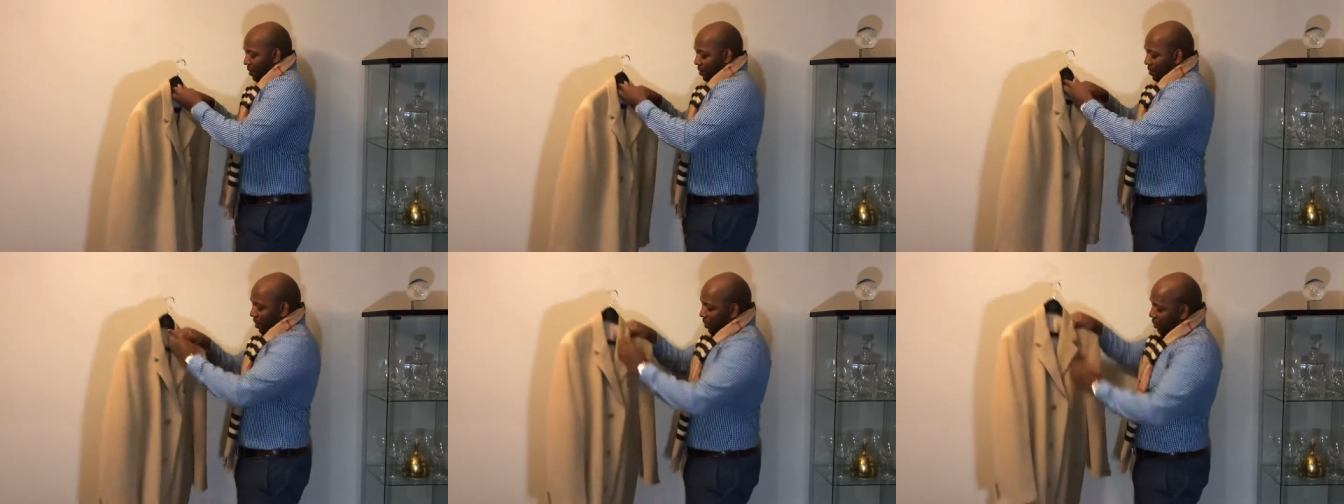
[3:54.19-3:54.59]

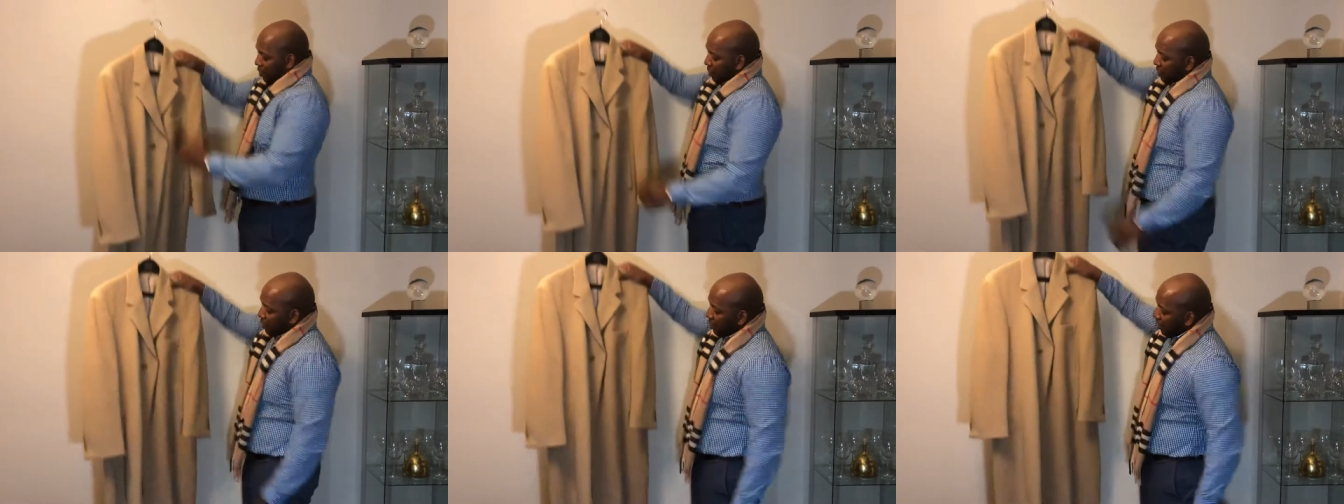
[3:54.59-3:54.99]
So as
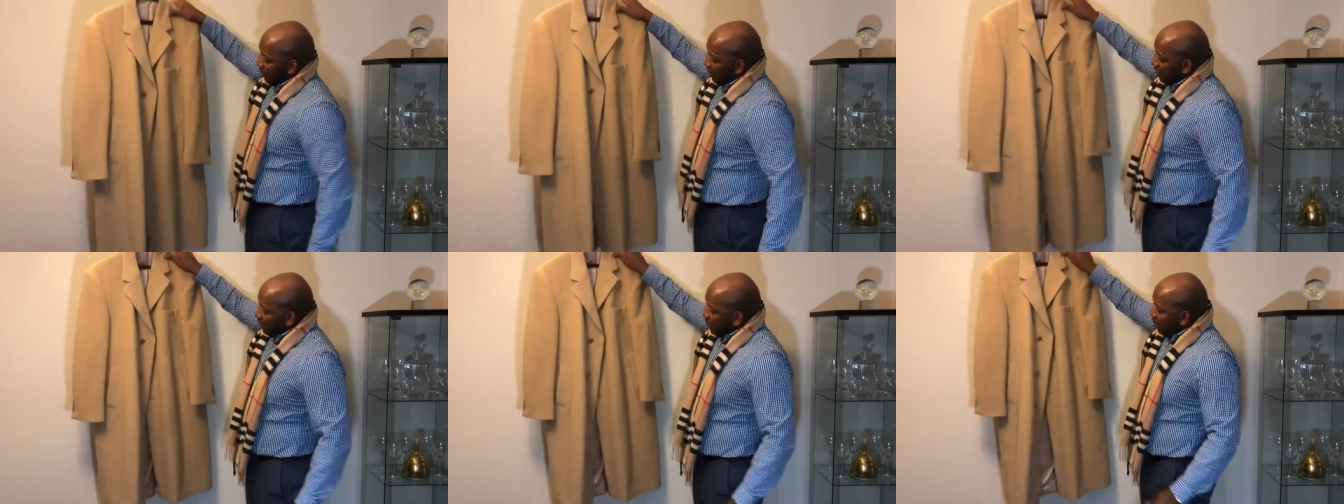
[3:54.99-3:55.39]
you can
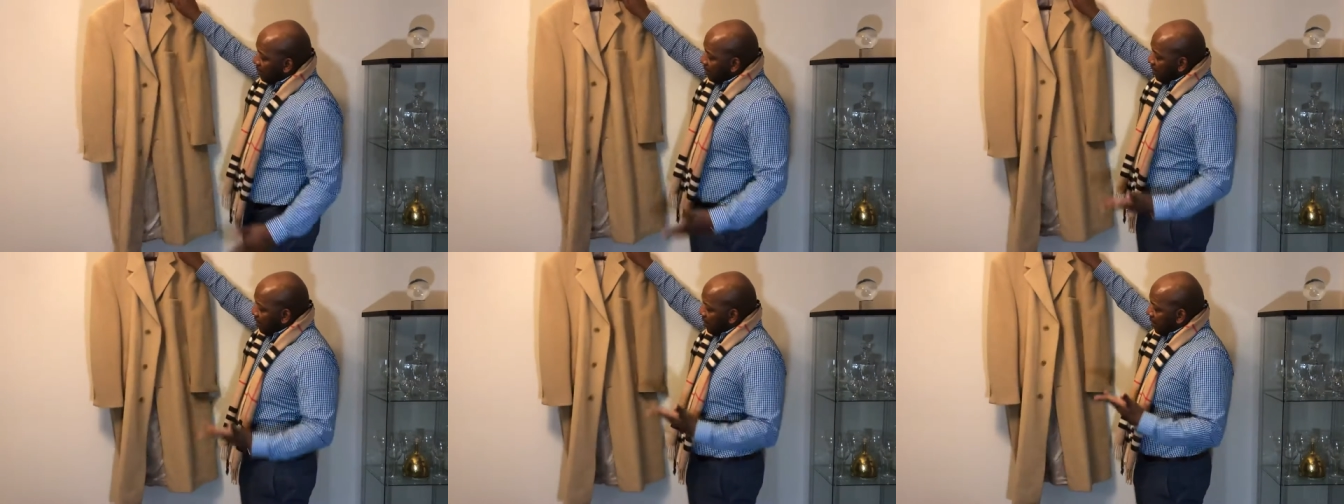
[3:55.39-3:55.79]
see,
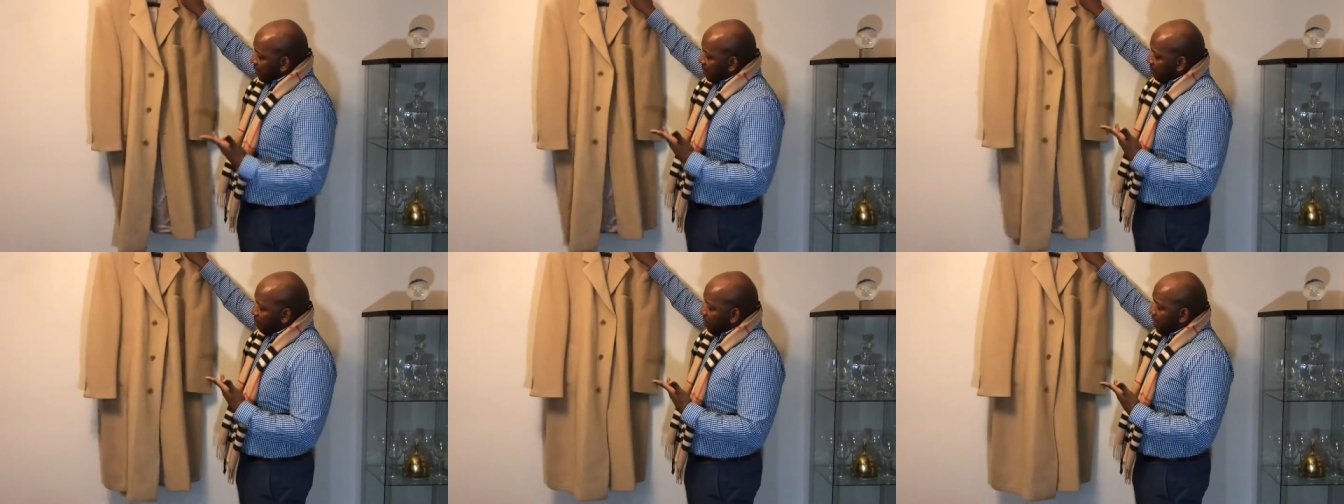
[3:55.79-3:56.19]
this
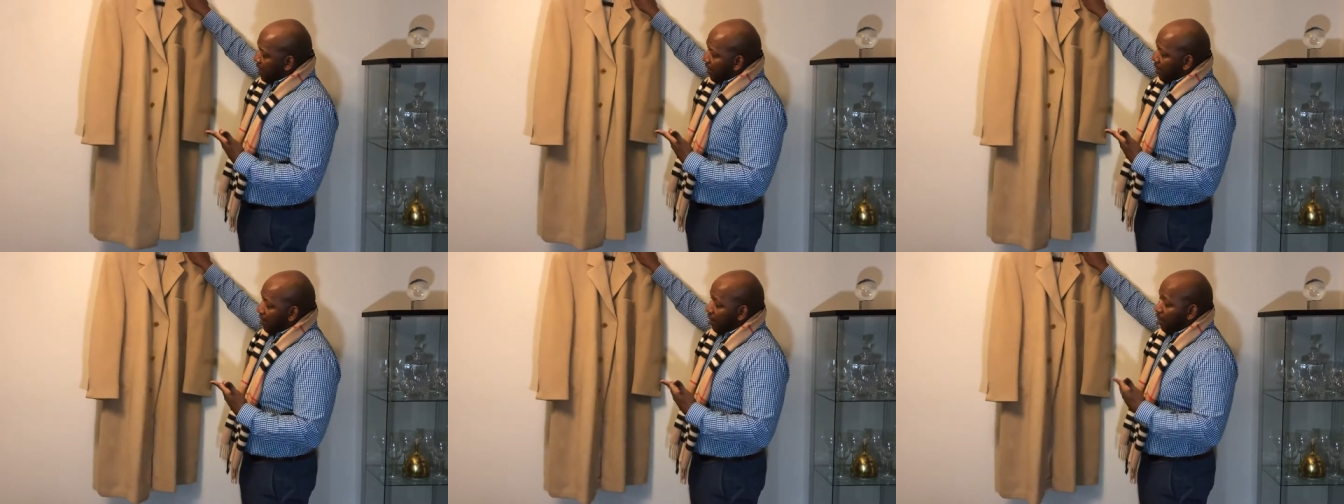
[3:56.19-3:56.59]
is
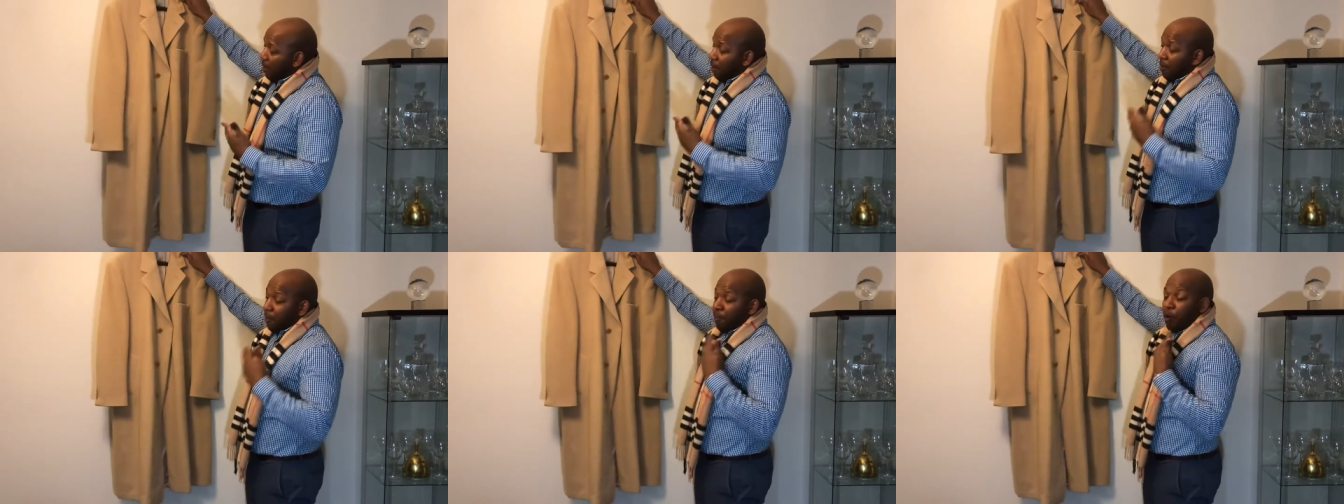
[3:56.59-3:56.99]
my
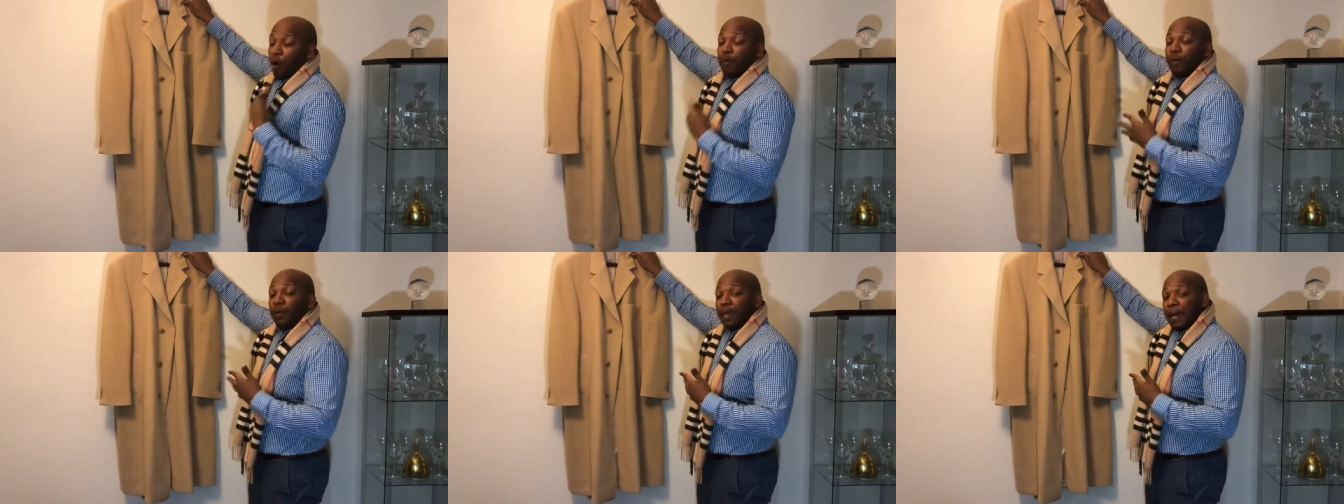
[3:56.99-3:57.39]
um,
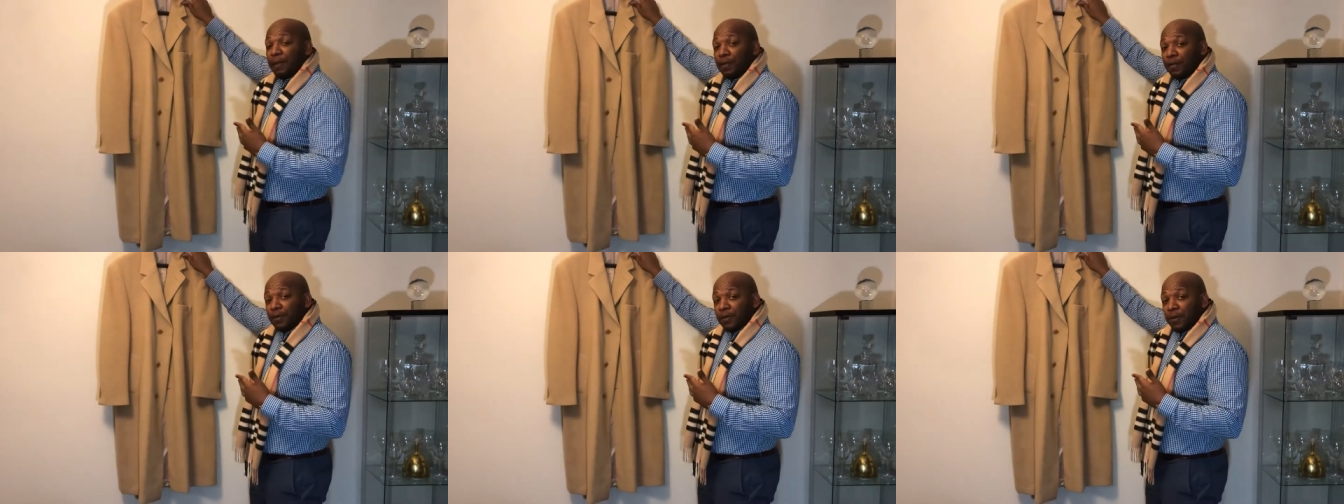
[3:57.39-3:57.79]
purple
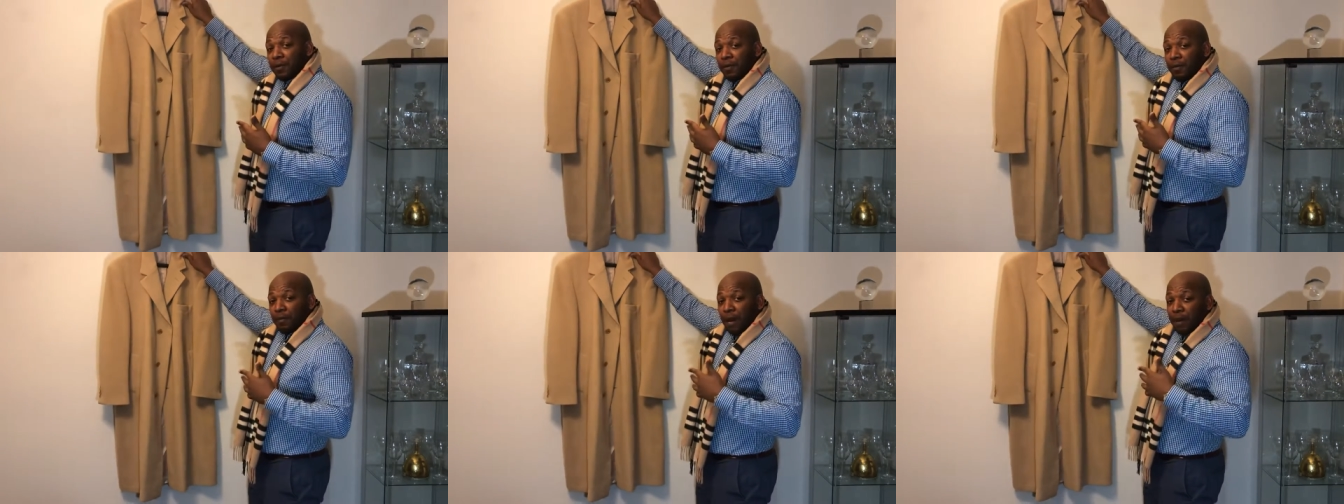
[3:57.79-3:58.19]
label
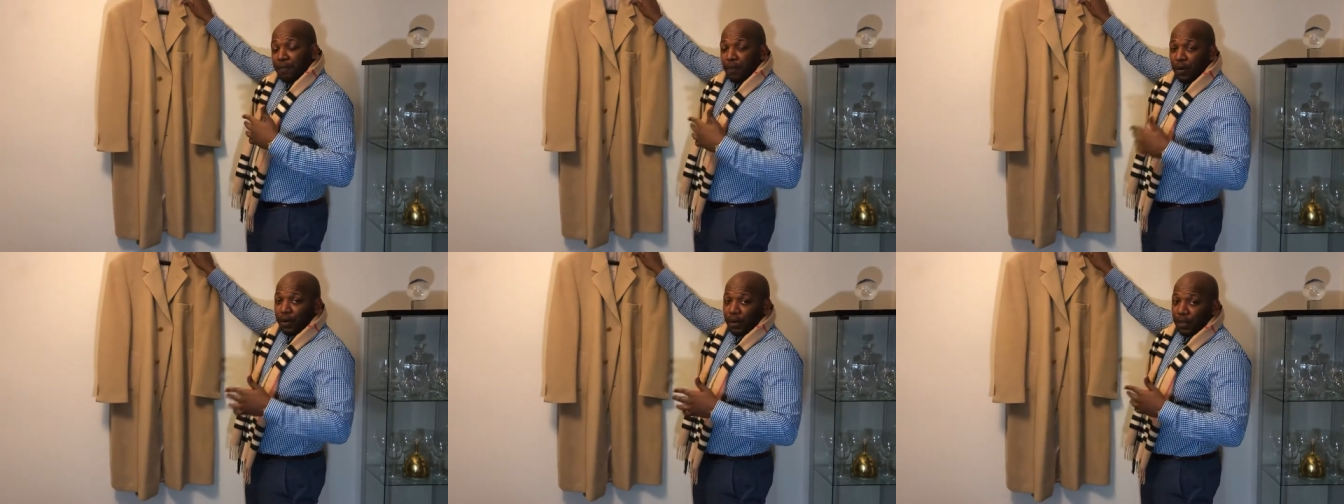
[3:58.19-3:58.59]
by
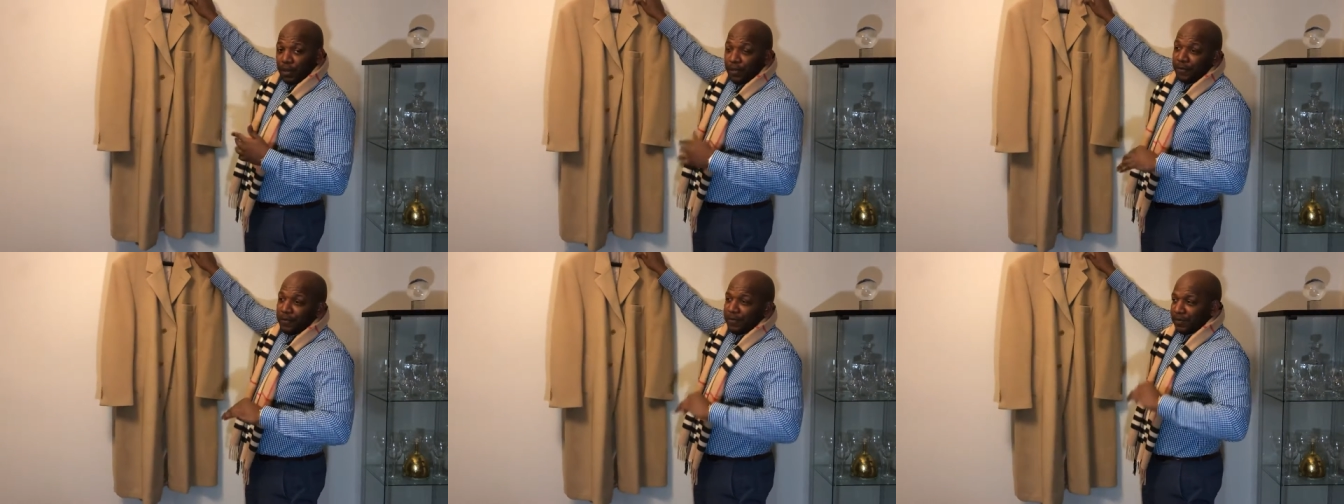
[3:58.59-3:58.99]

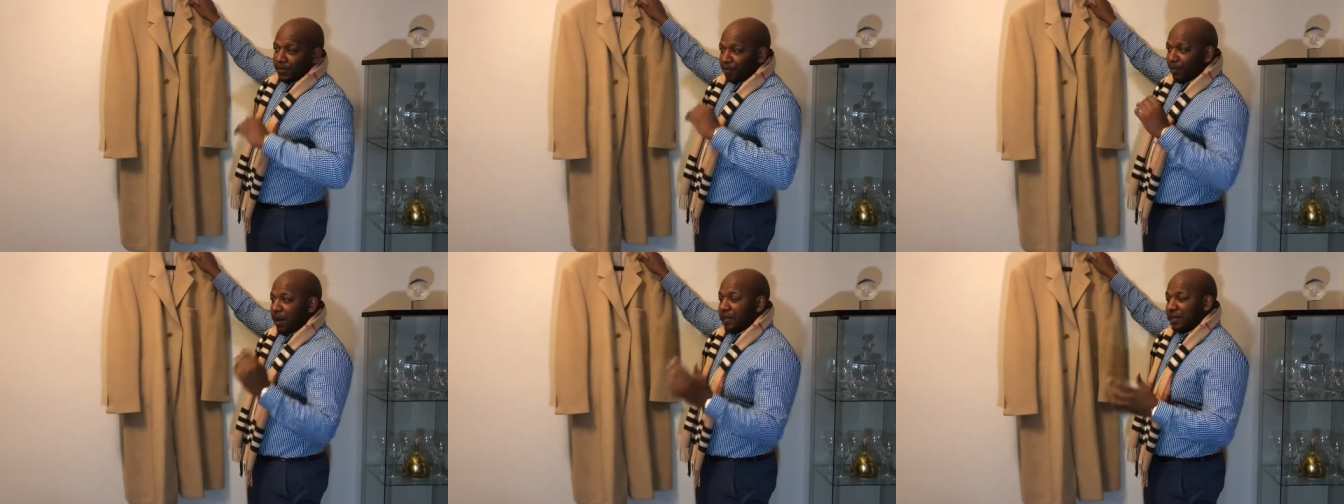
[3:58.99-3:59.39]
Polo.
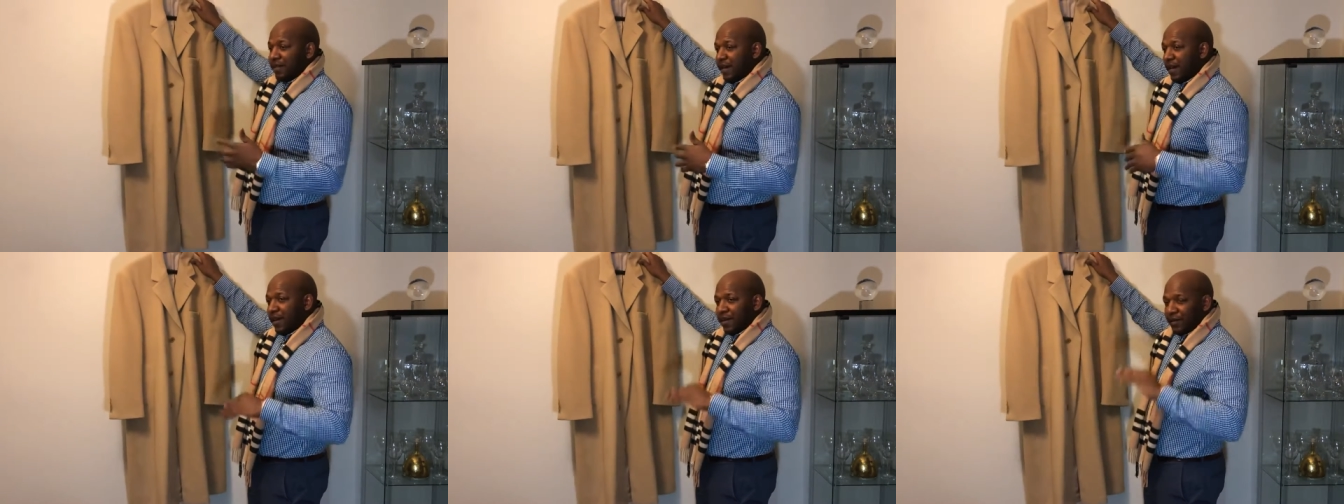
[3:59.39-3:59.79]
The price
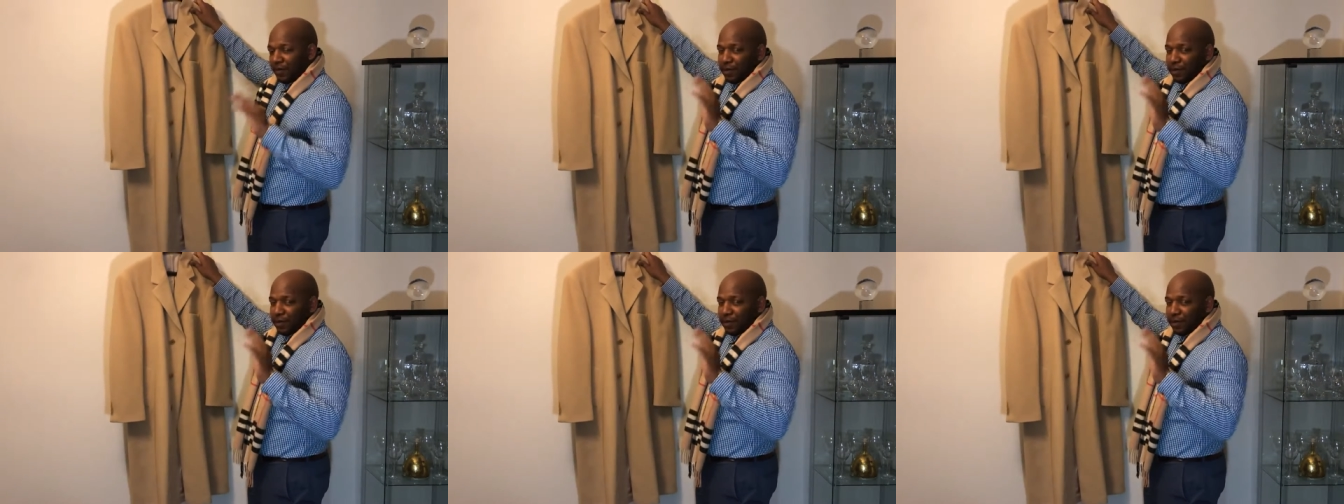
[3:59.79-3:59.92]
tag,